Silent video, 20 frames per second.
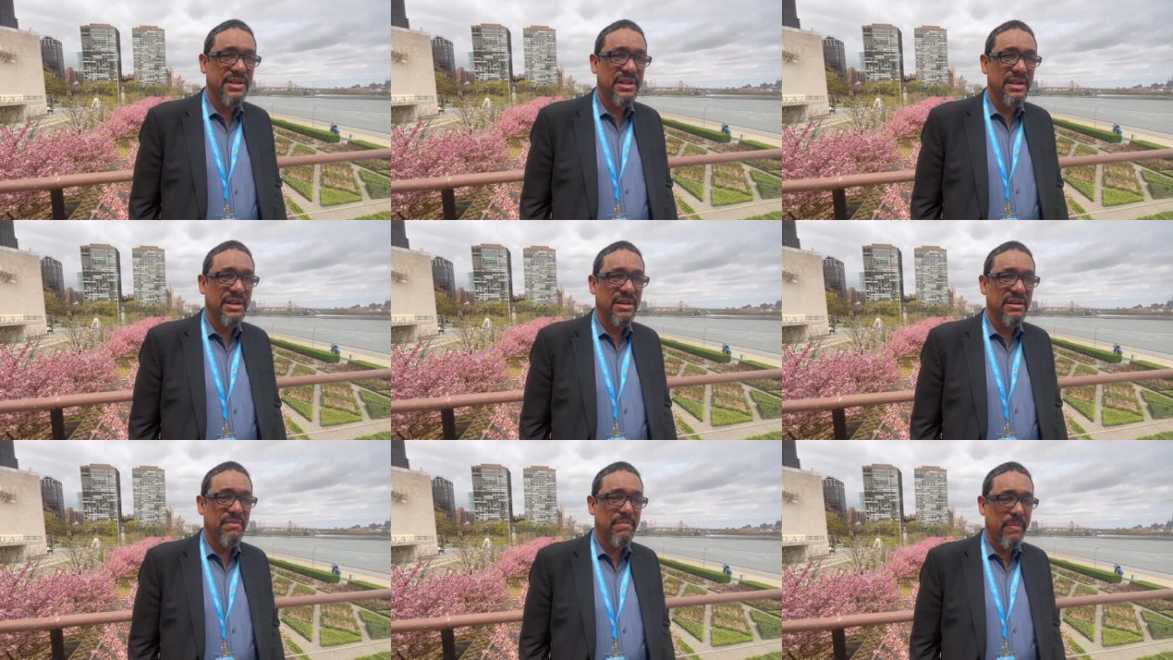
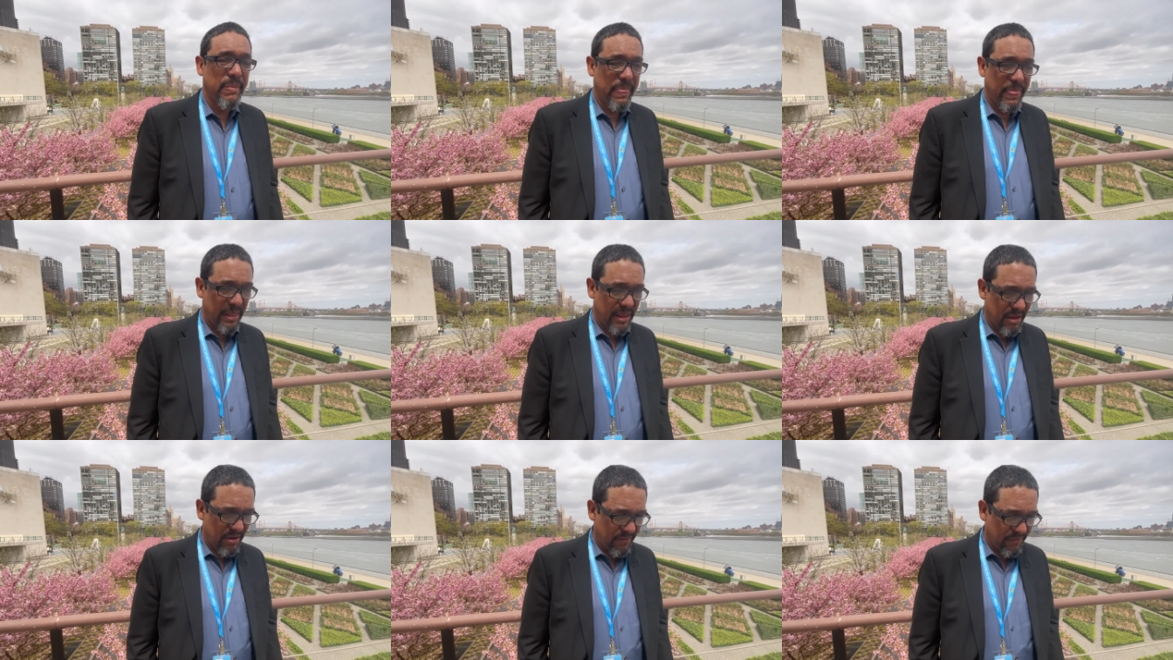Um,
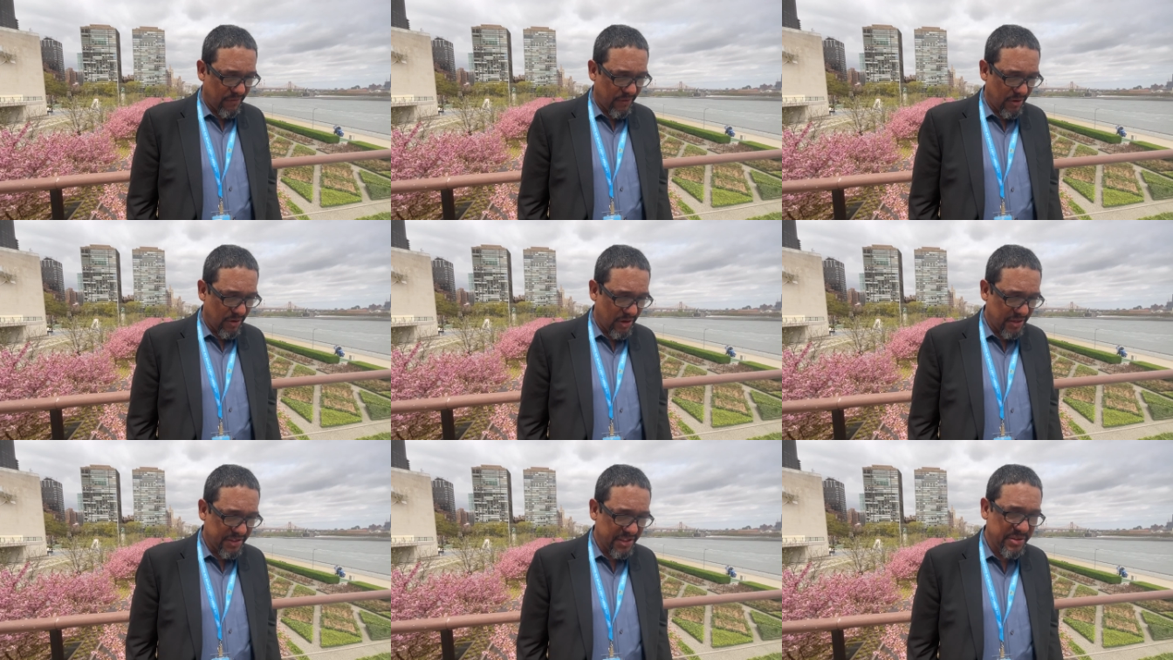
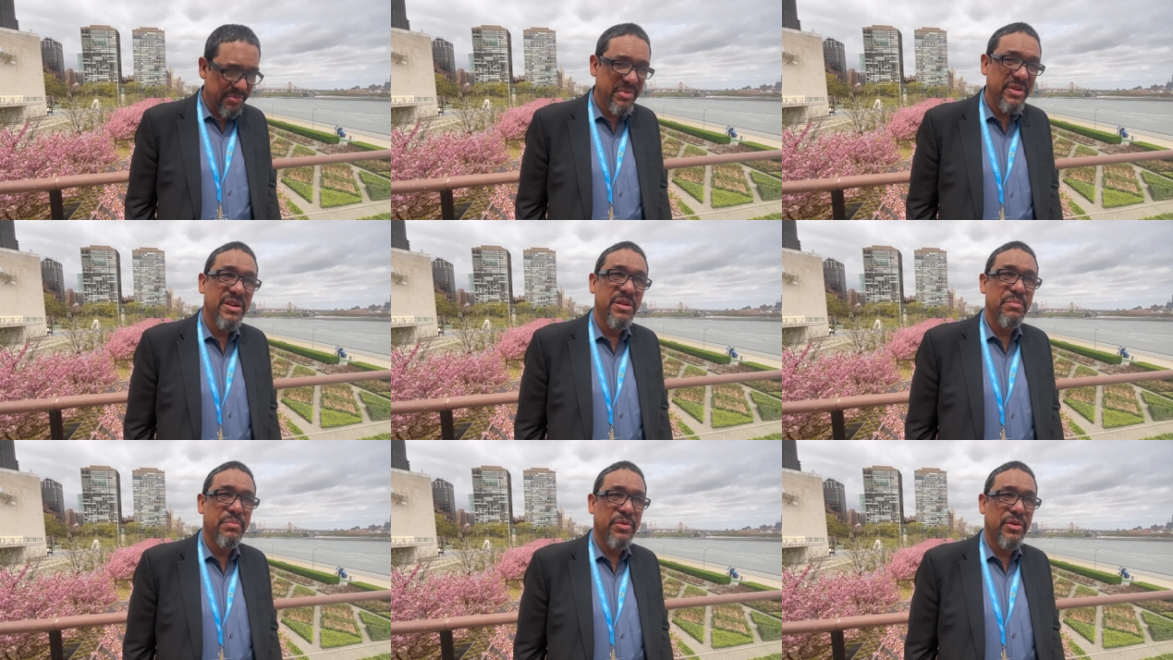for us, it's
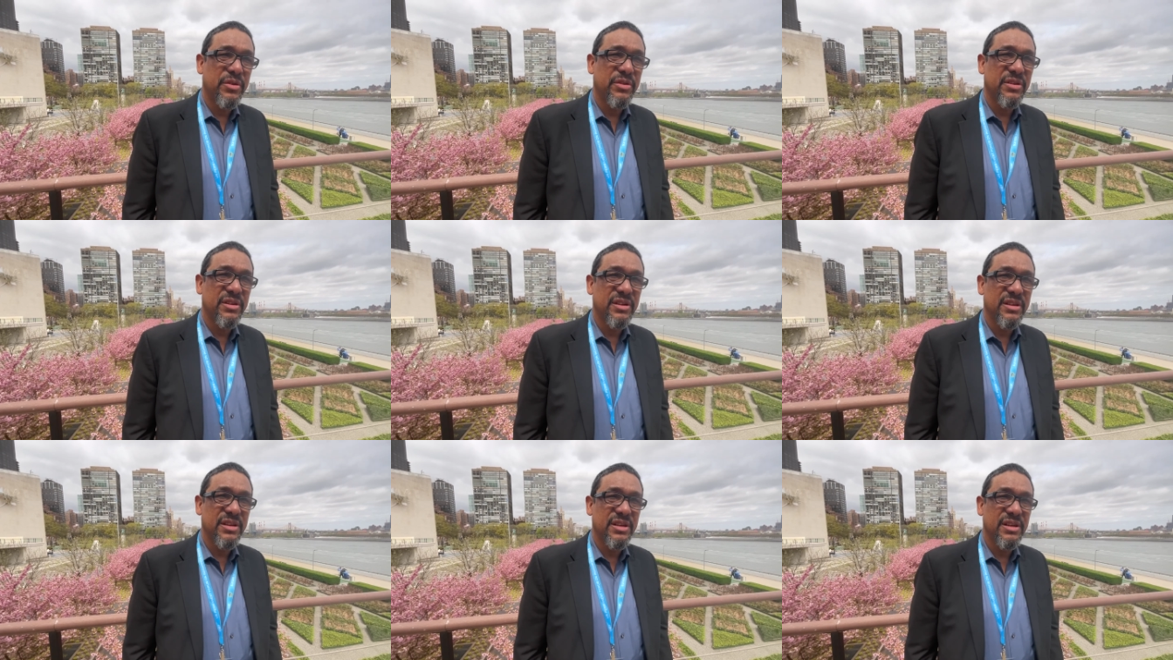very
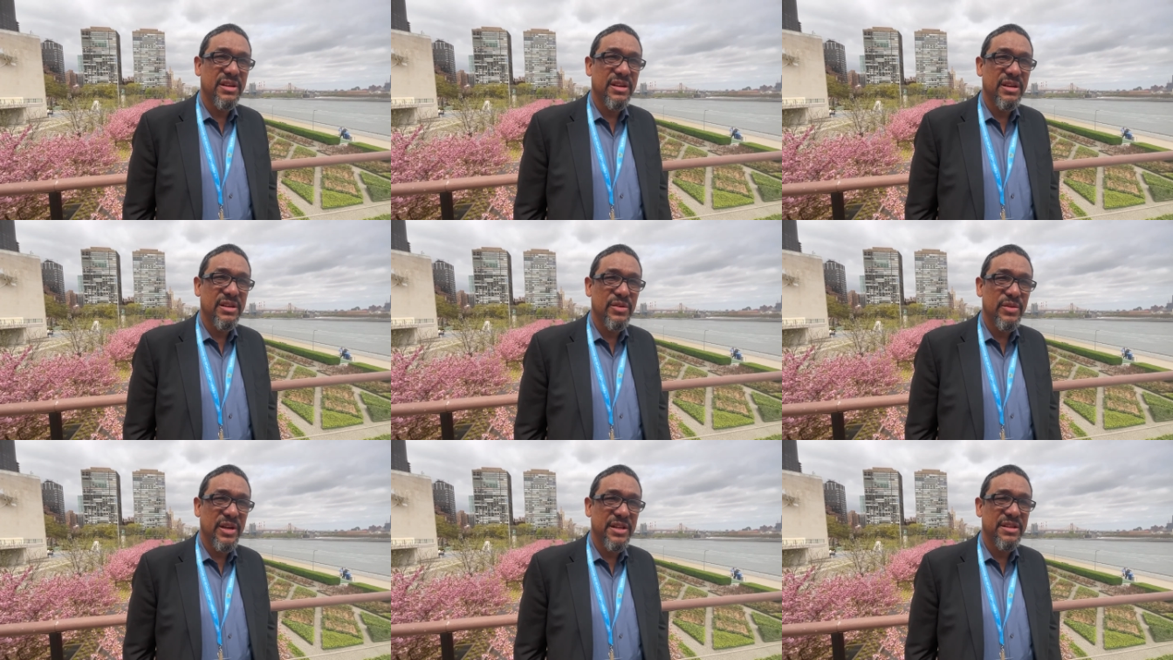important the uh,
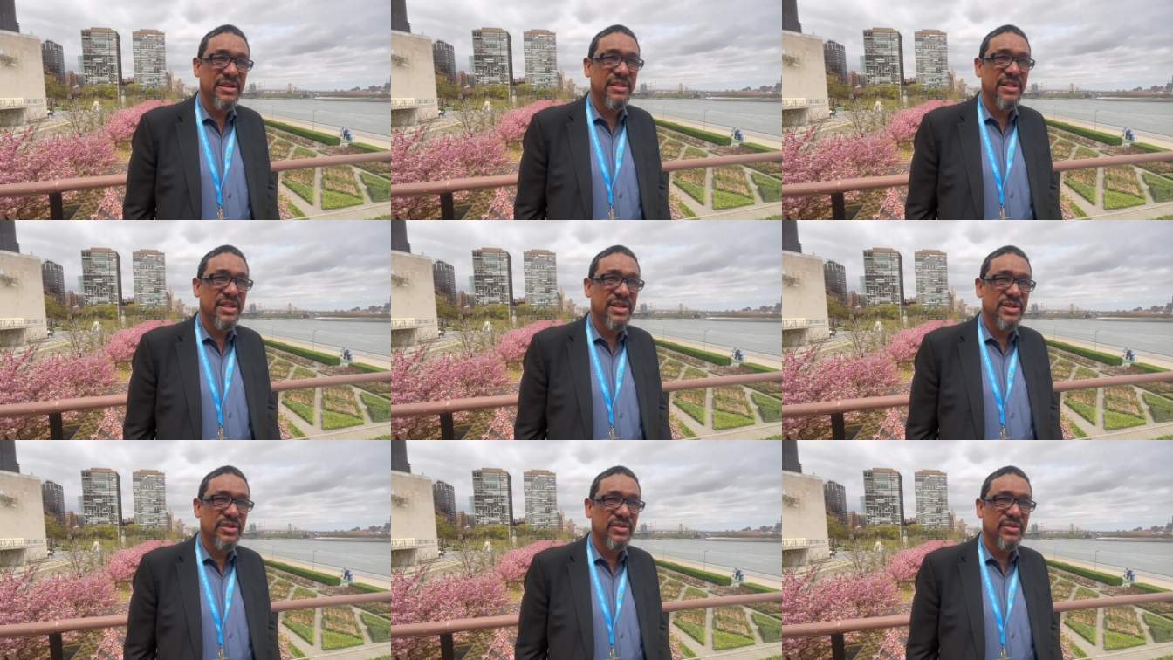United
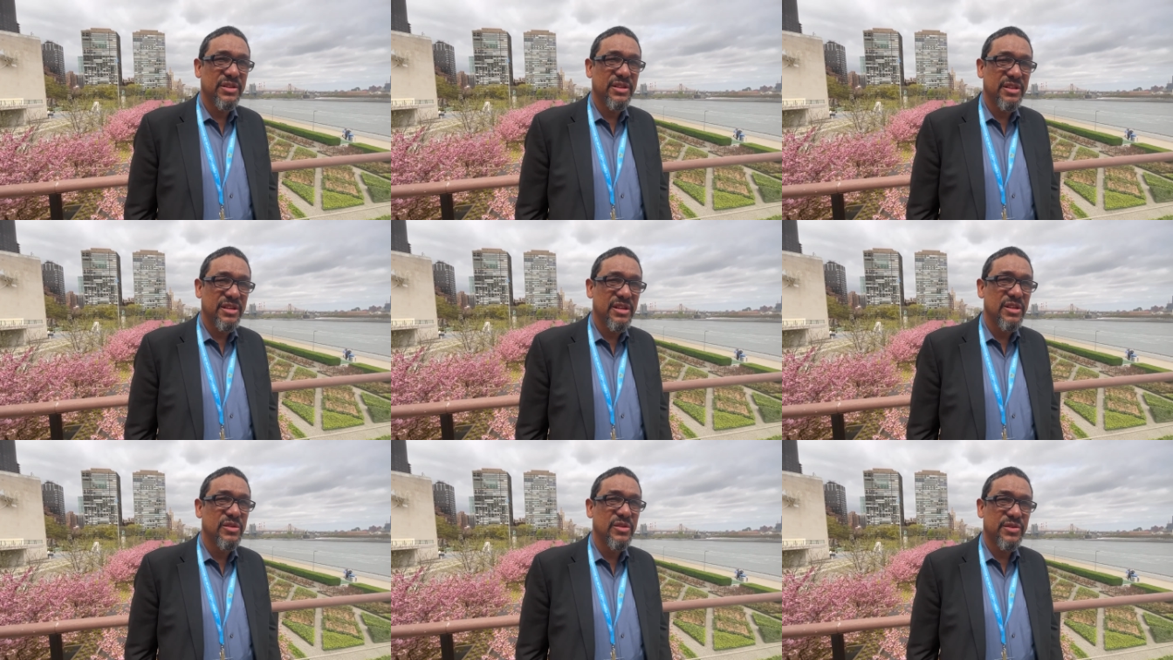Nations on
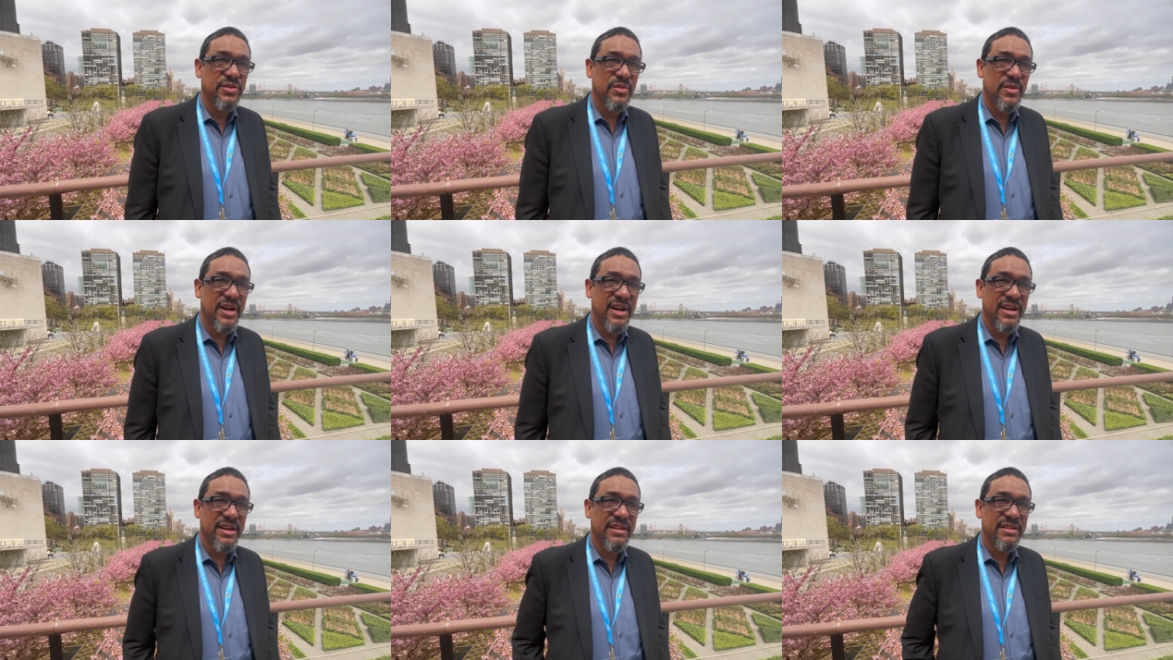Indigenous
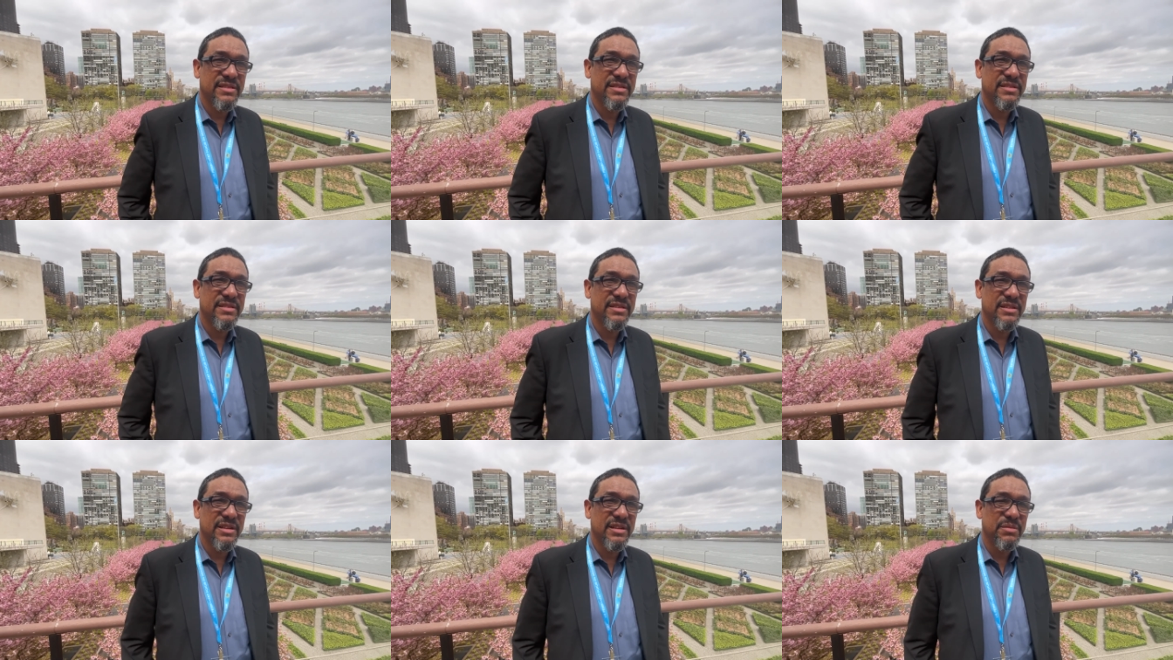
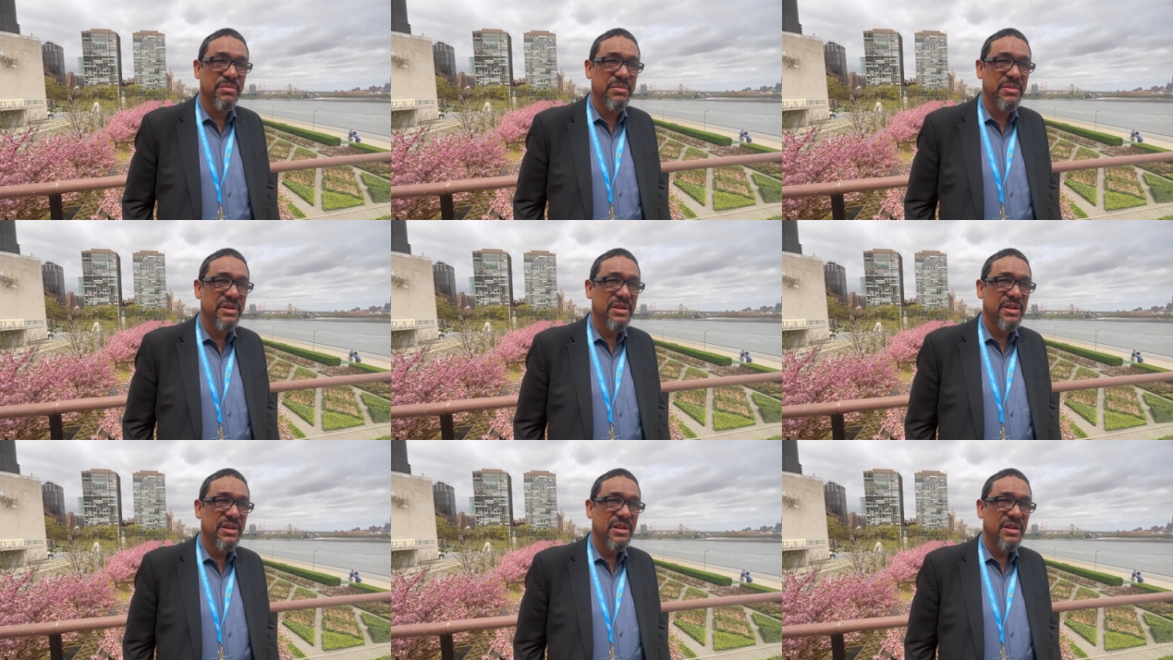Rights um,